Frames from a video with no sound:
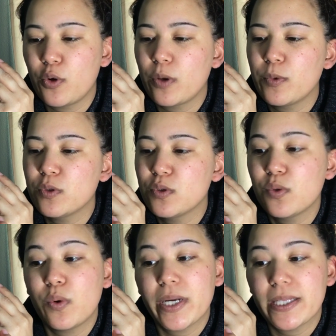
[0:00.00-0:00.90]
normal
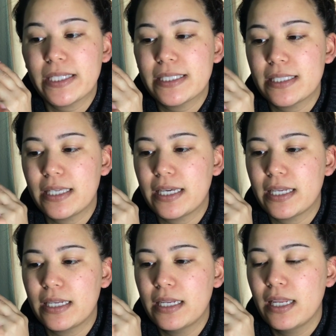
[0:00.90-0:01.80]
to oily
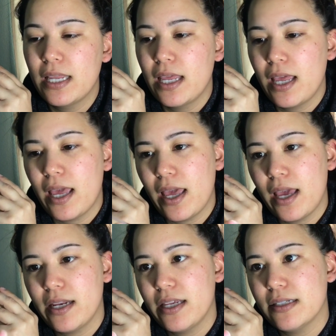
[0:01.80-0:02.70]
skin,
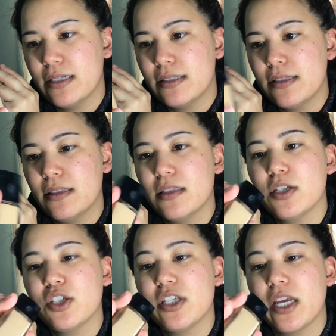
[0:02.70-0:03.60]
and it is in
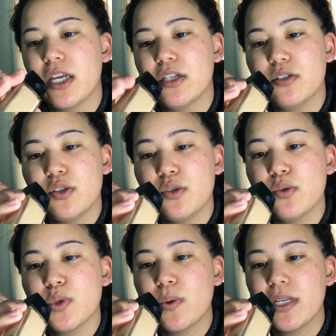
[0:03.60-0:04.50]
the shade
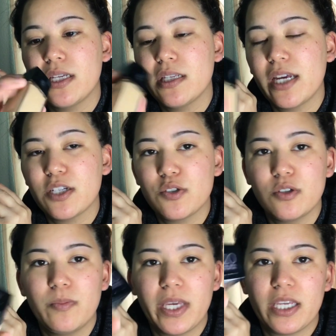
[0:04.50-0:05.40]
220
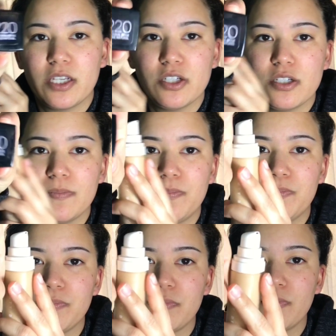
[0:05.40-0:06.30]
Natural Beige.
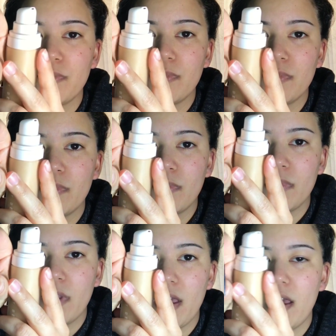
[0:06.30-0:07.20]

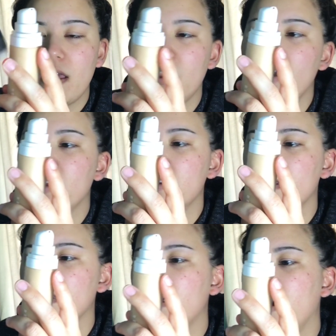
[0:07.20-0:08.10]
And